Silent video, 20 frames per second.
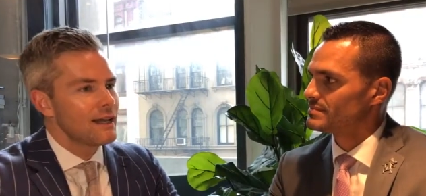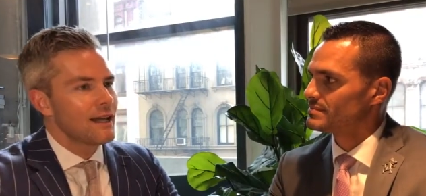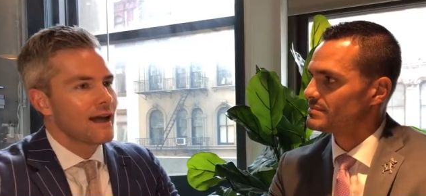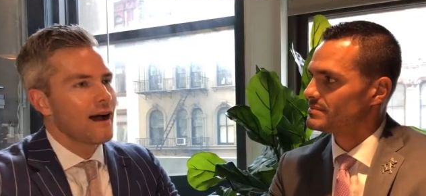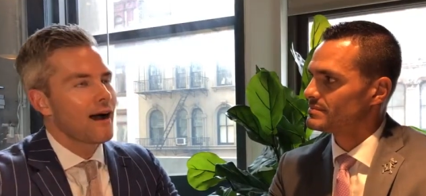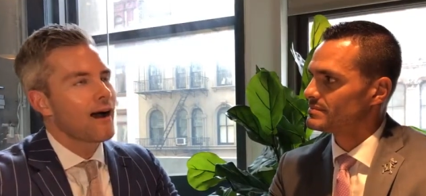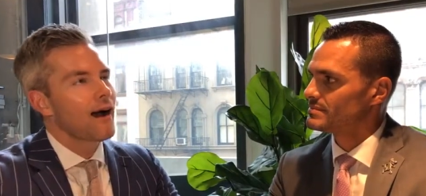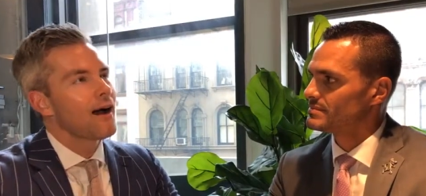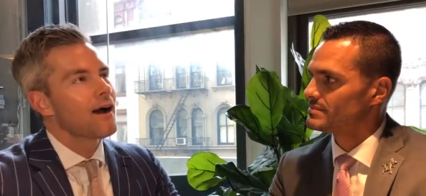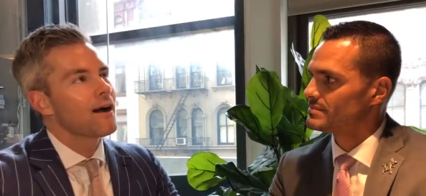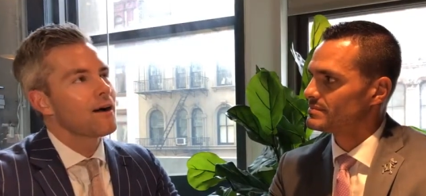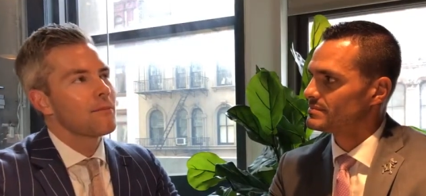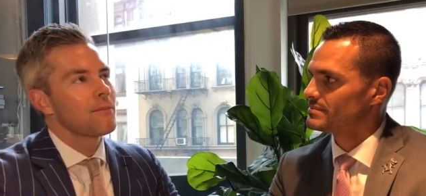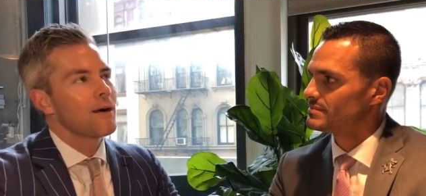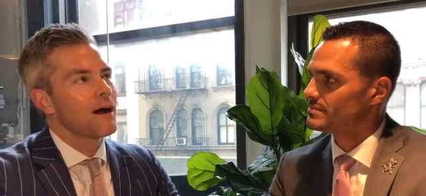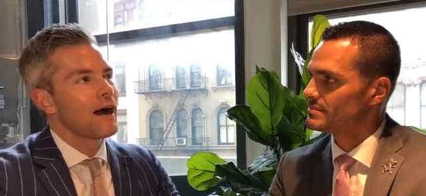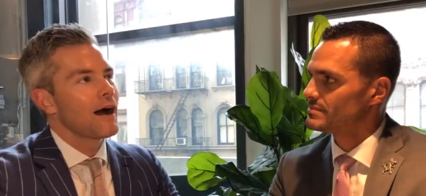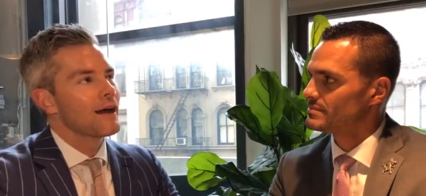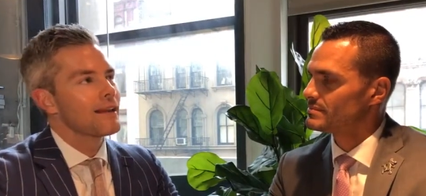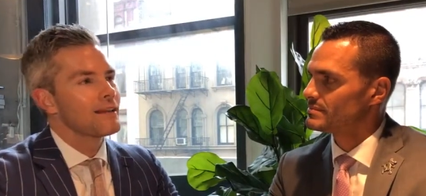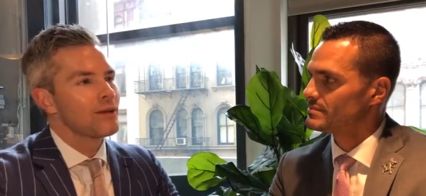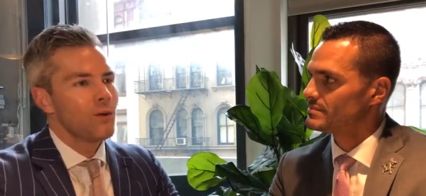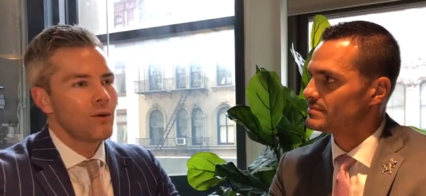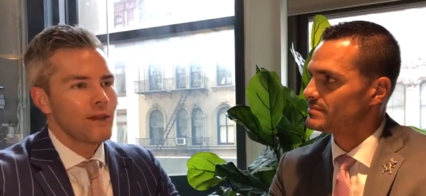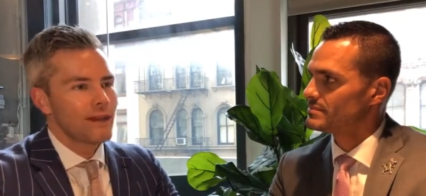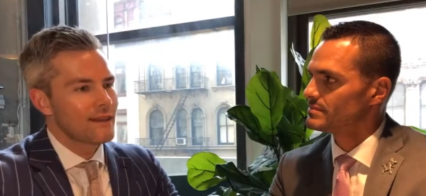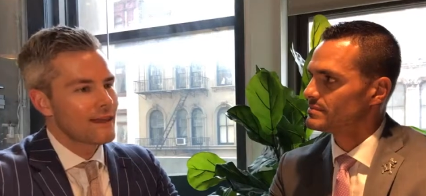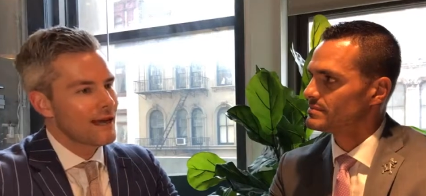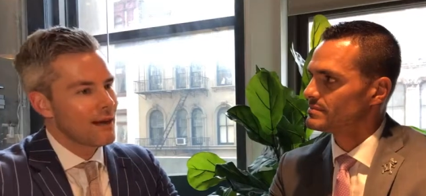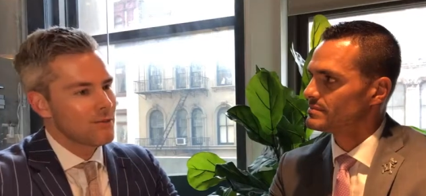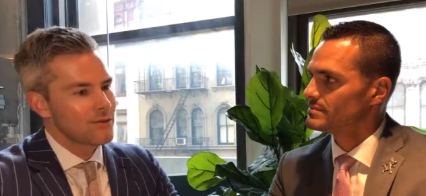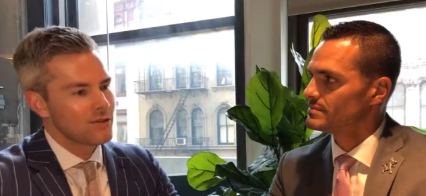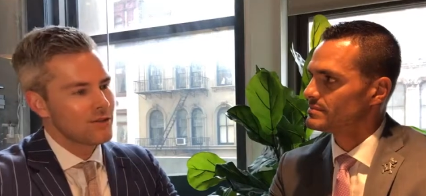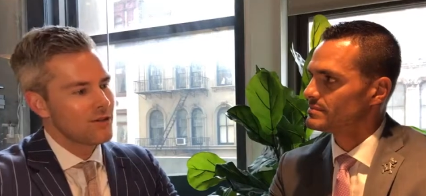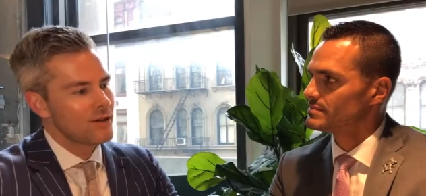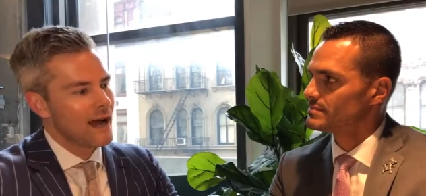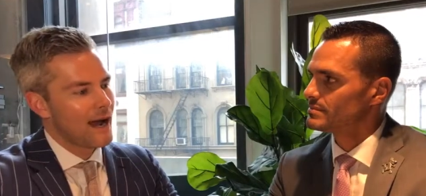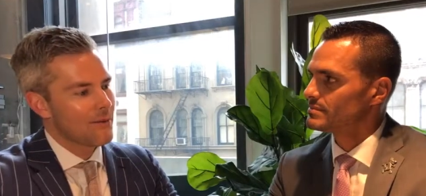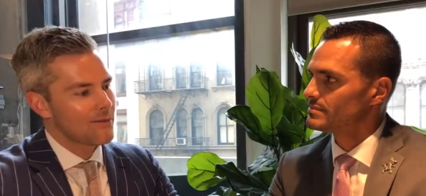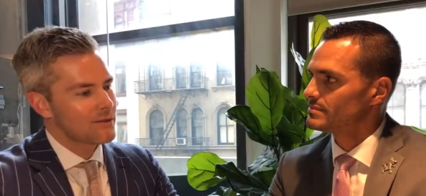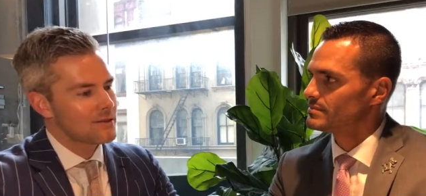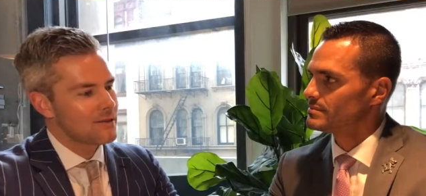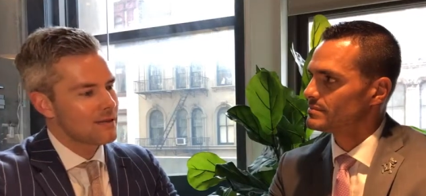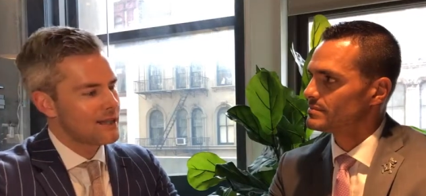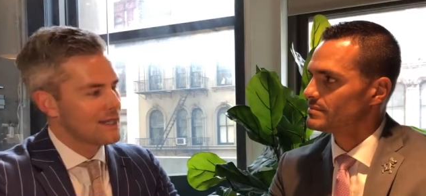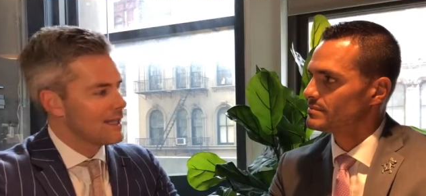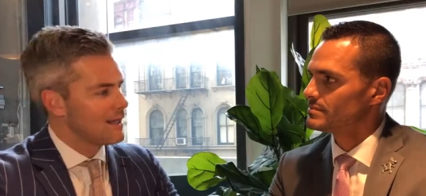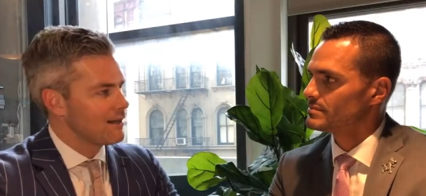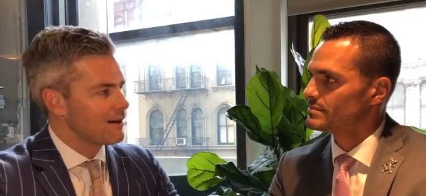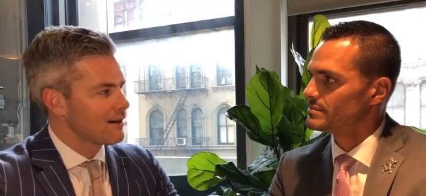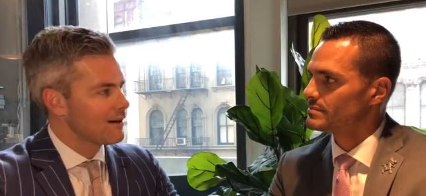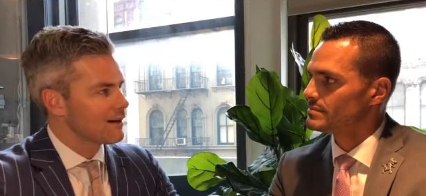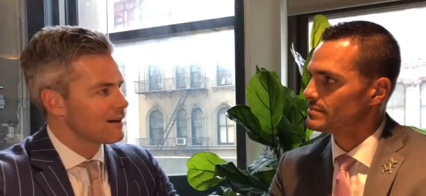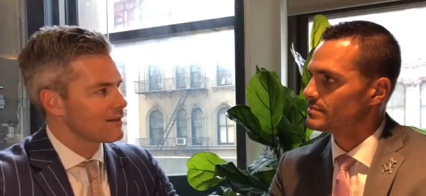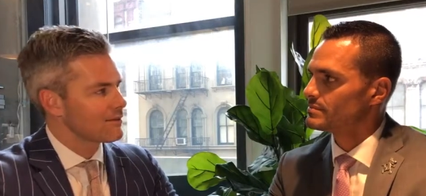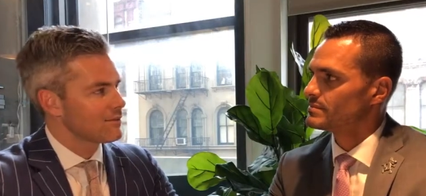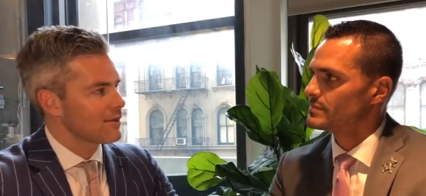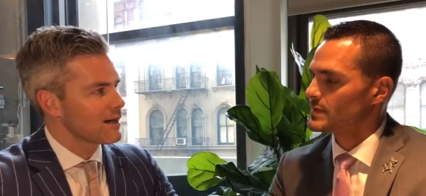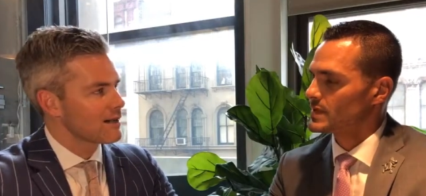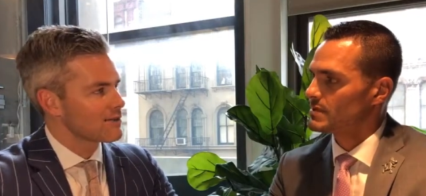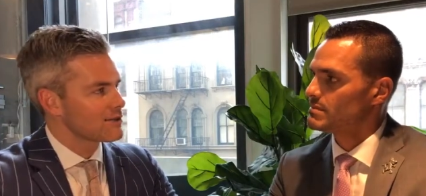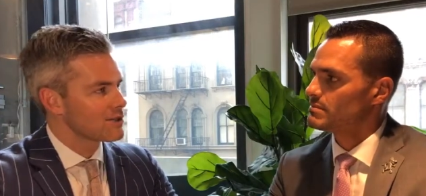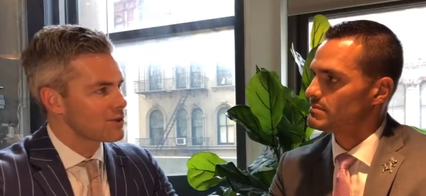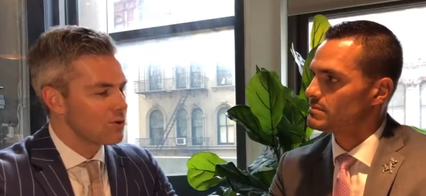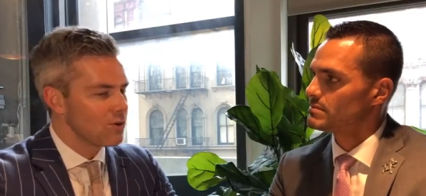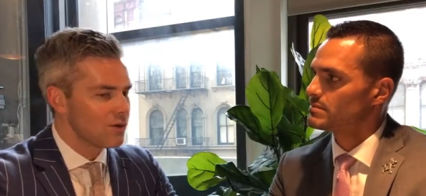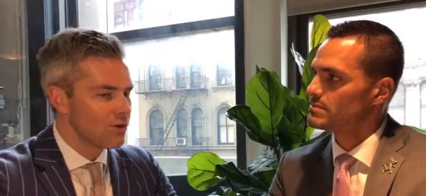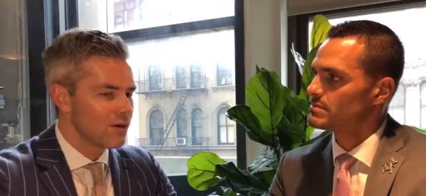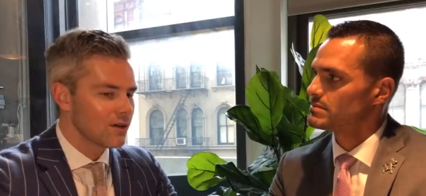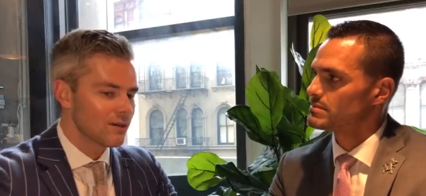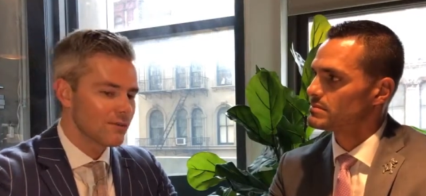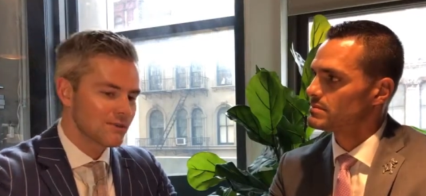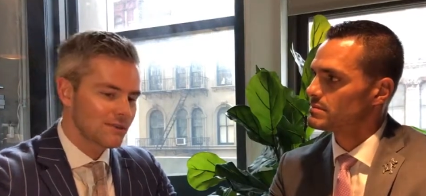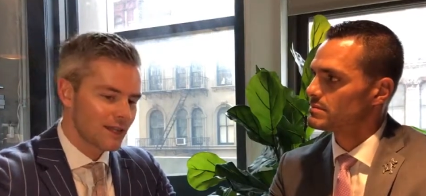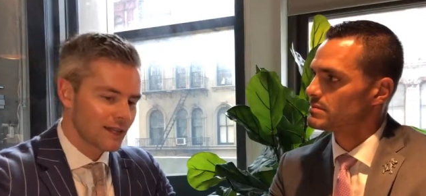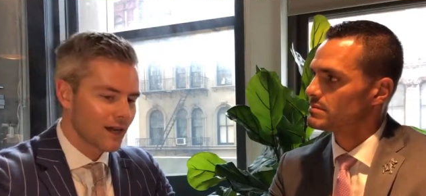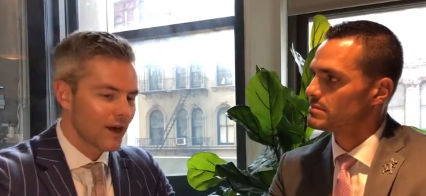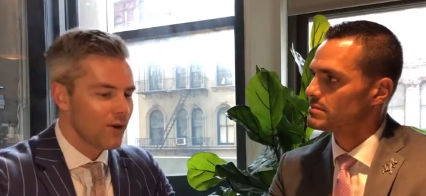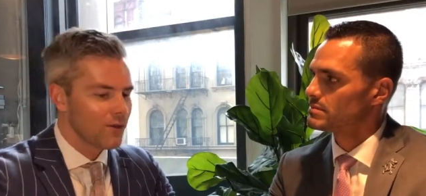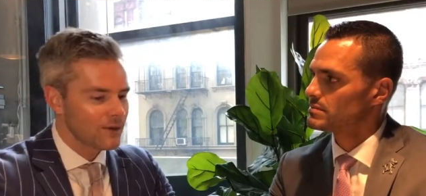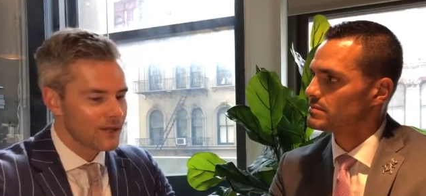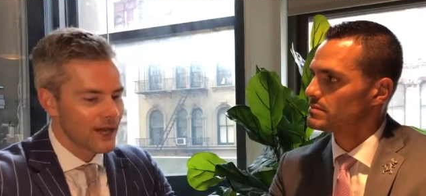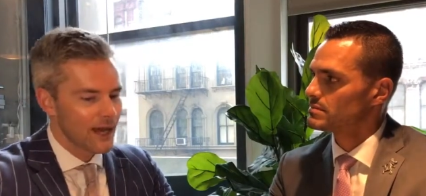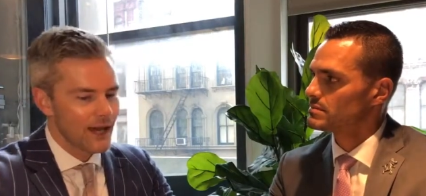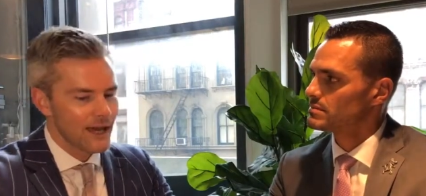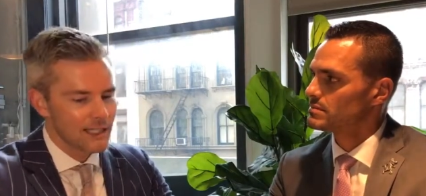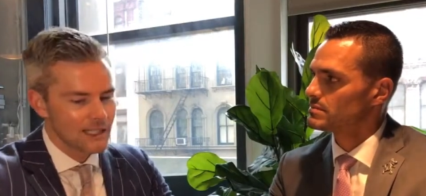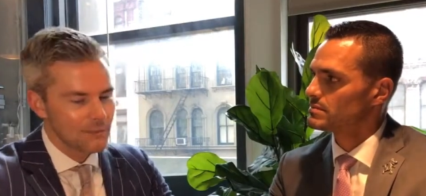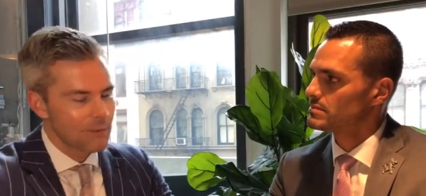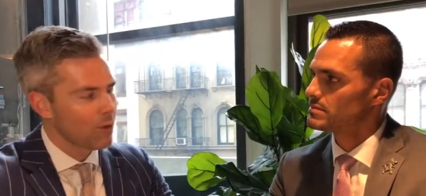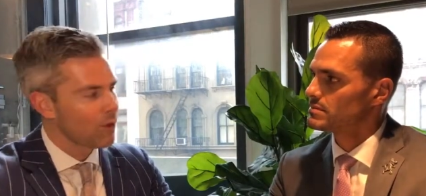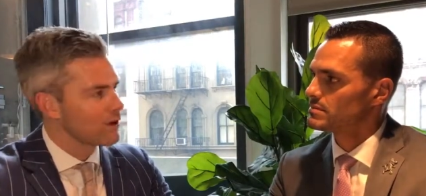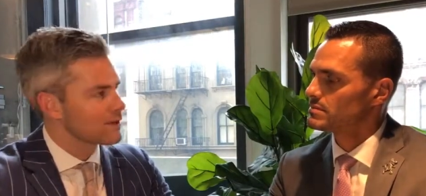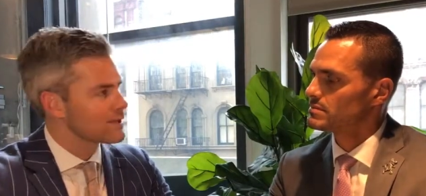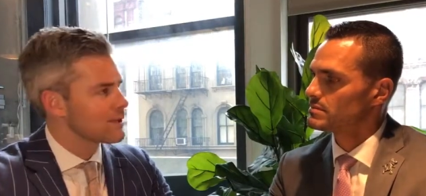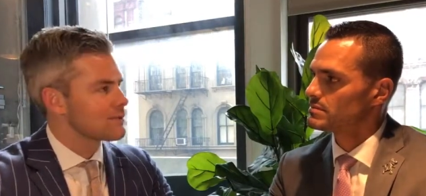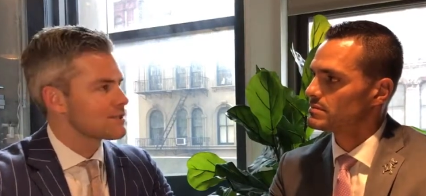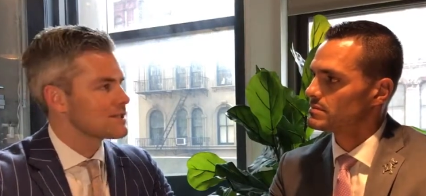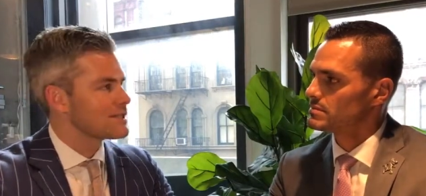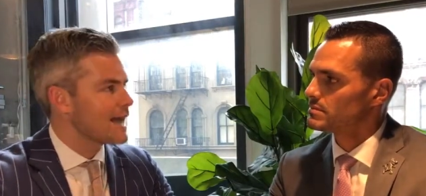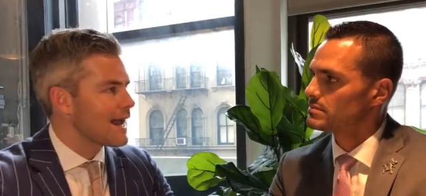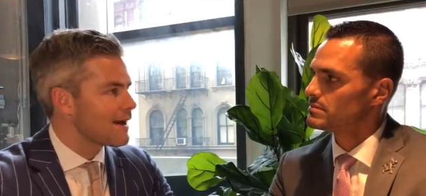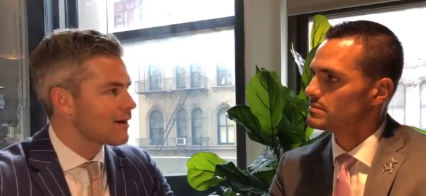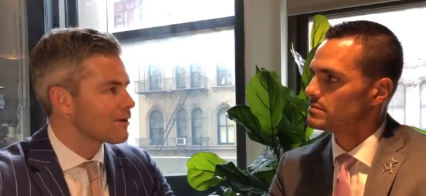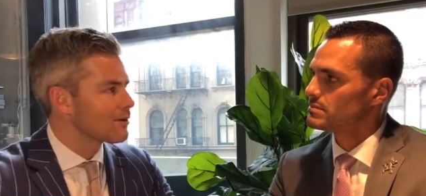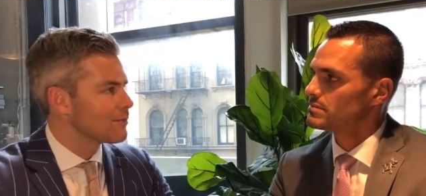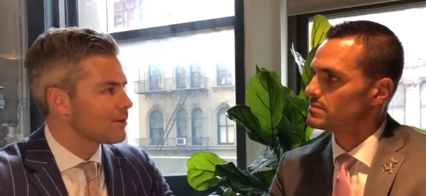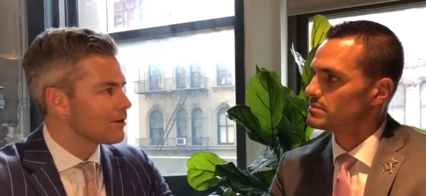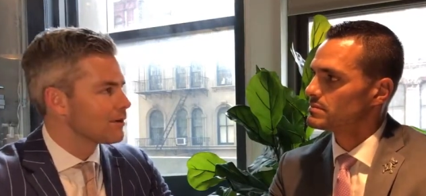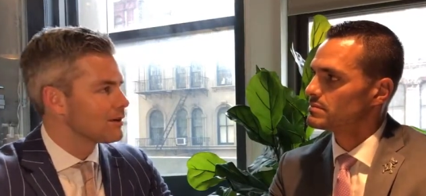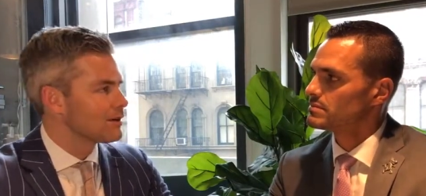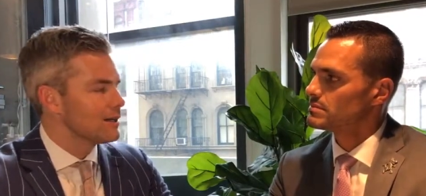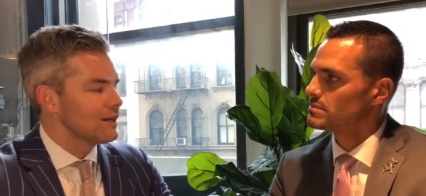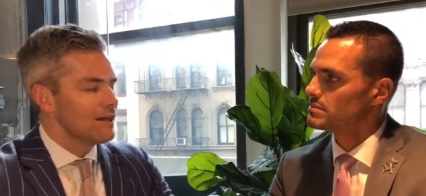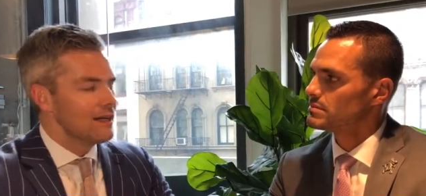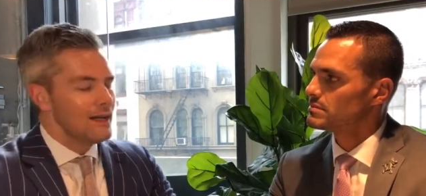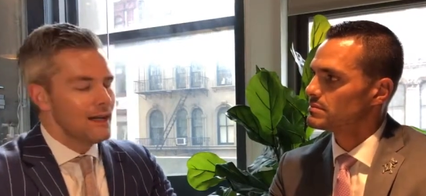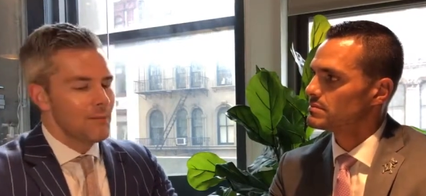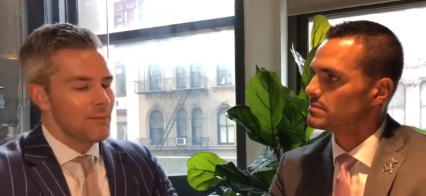Speaker 1: Um, I, the only thing I was good at was theater, right? School, I was like, okay, sports, I was terrible,